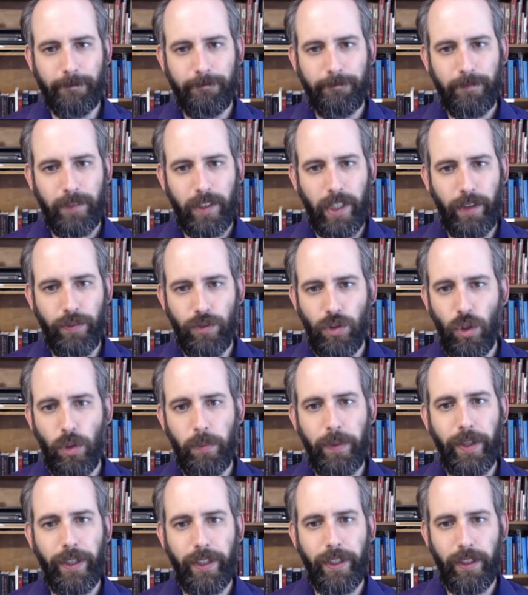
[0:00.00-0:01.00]
Gives $2
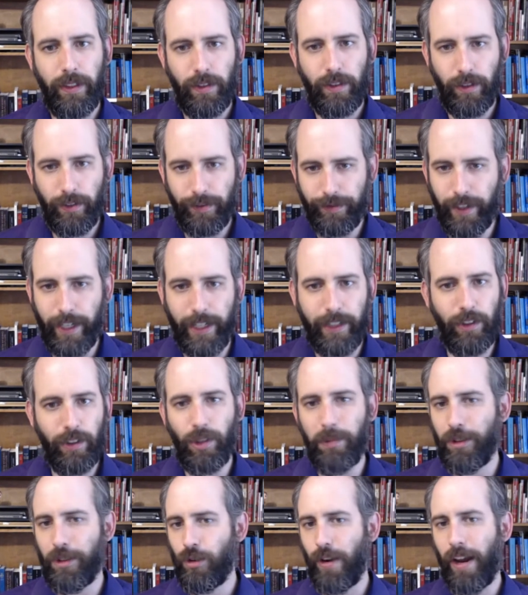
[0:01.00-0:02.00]
million to fight
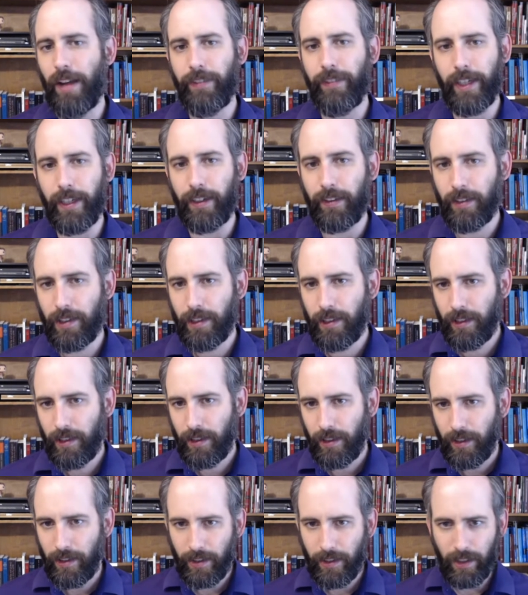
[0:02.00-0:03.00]
human trafficking.
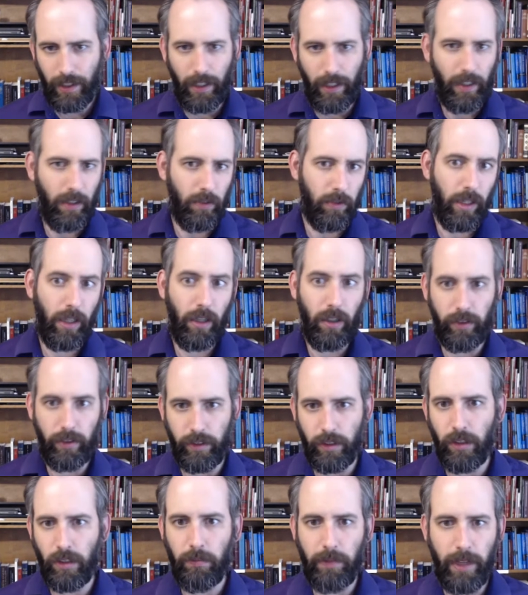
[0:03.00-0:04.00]

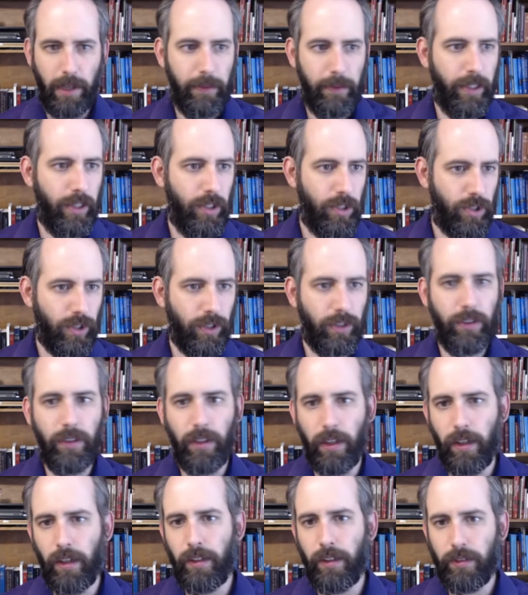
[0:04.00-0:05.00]
Maybe he should.
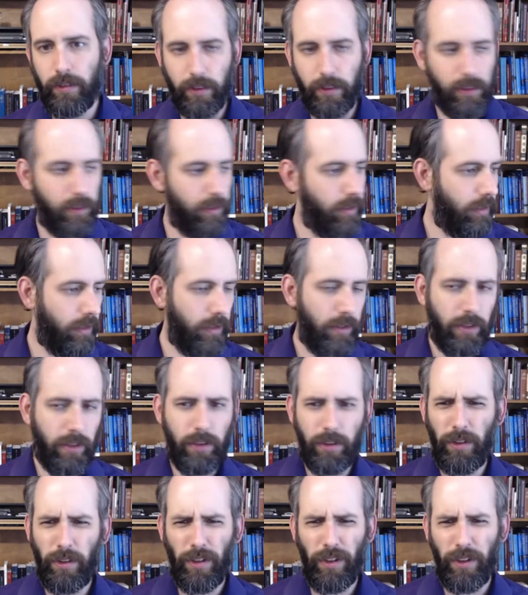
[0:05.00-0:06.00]

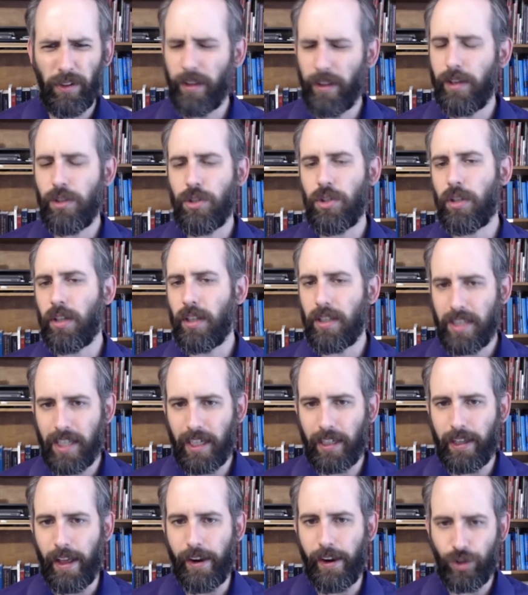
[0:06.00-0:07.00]
You're just going to see a
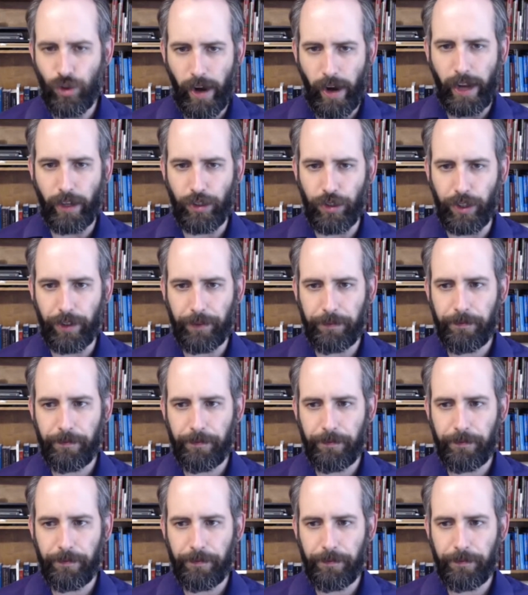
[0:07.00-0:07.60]
lot of trashing.